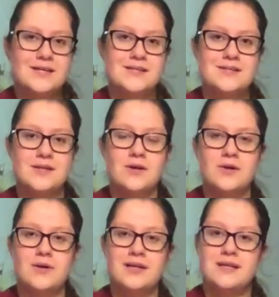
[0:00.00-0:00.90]

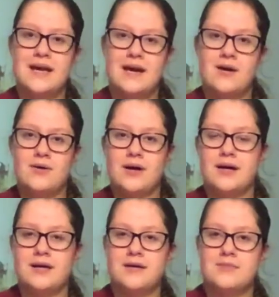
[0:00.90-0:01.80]
So now
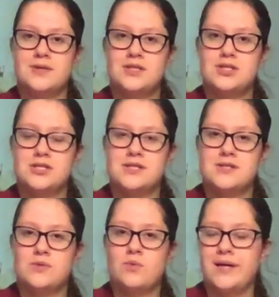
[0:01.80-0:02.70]
I'm
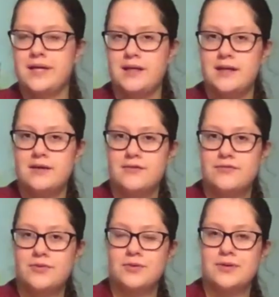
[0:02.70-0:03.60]
just waiting
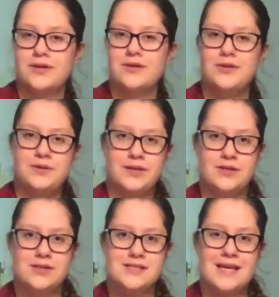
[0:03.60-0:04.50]
for New
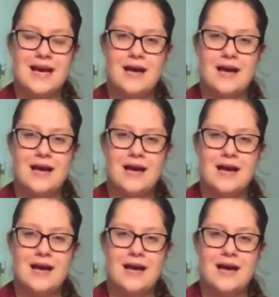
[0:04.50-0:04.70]
Year's.